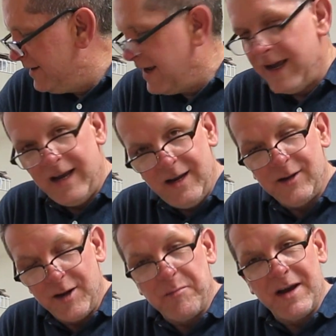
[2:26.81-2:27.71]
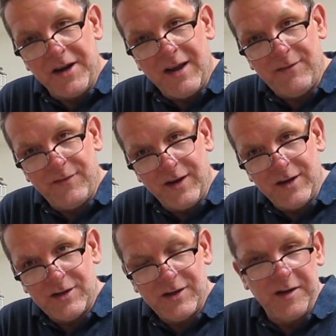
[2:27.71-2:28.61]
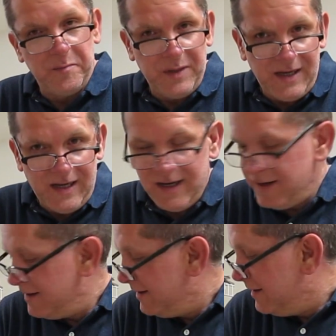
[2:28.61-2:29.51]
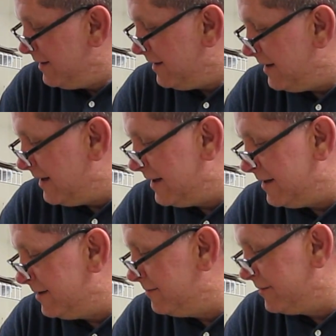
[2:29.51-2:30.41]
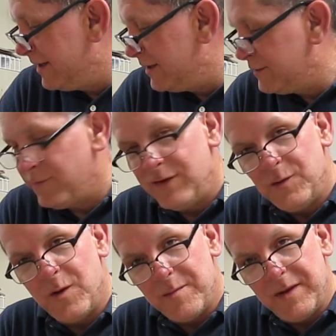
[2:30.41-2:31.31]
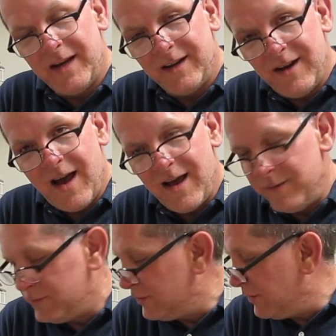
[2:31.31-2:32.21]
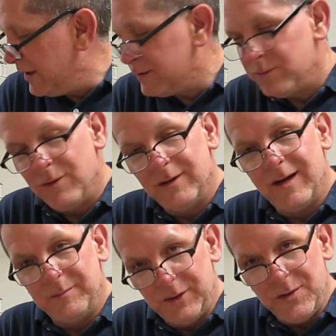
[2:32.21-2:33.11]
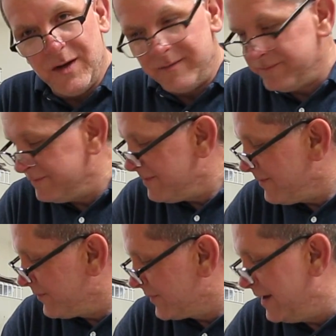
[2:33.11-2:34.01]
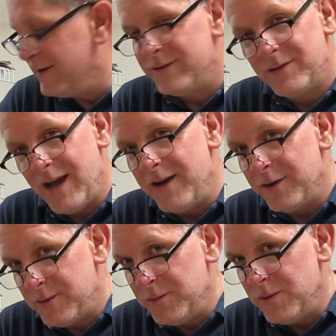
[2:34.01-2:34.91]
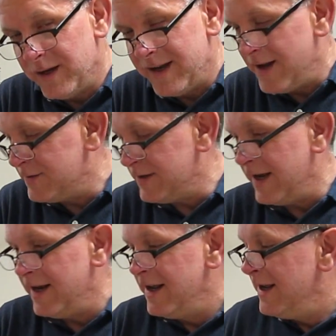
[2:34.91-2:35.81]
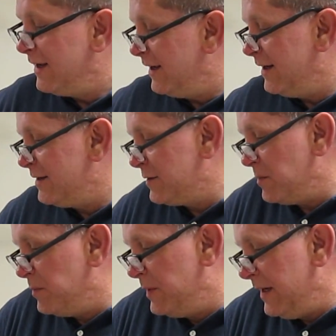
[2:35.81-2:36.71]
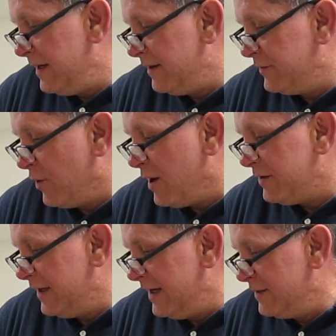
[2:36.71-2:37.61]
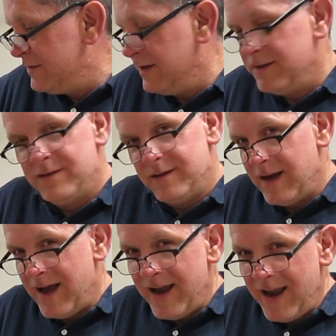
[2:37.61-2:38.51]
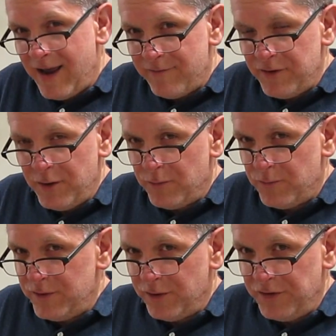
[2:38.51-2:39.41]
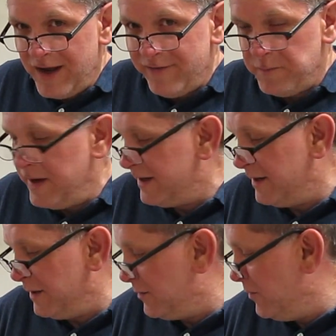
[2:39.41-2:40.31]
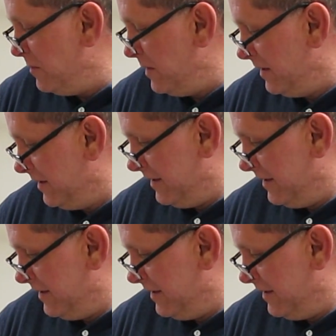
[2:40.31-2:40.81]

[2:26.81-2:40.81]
A, get my knife finished, and B, get his feet wet making knives. So that's what I'm doing. And it's kind of cool, I gotta say. It is a bit daunting since I have no real knife making equipment.